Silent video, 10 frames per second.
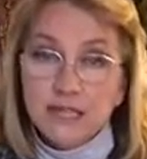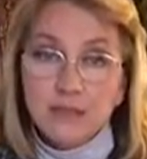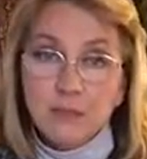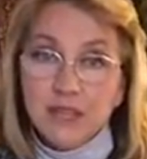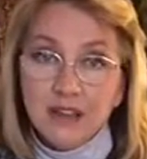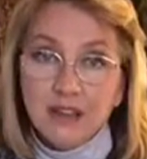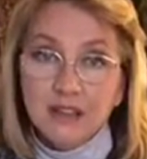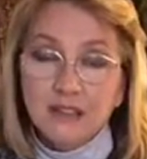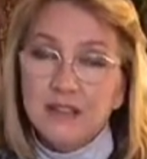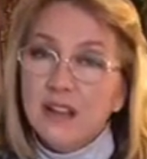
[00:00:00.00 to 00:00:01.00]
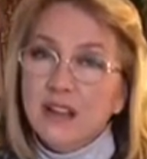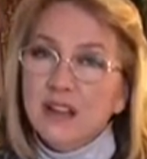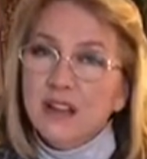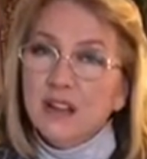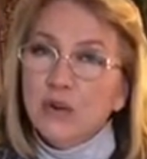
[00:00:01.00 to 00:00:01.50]
it's because
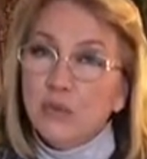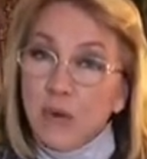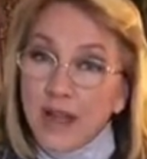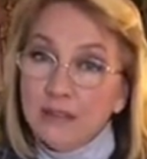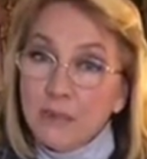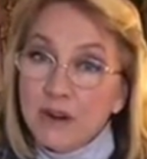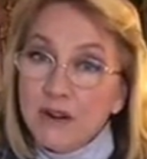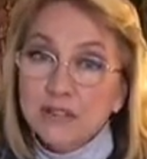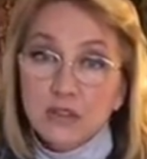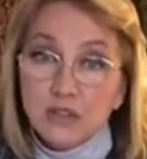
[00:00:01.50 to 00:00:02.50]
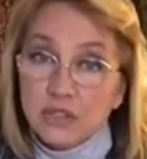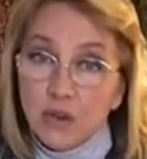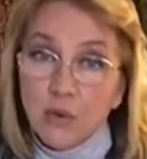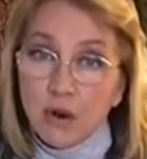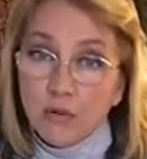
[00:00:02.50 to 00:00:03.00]
rad parents are so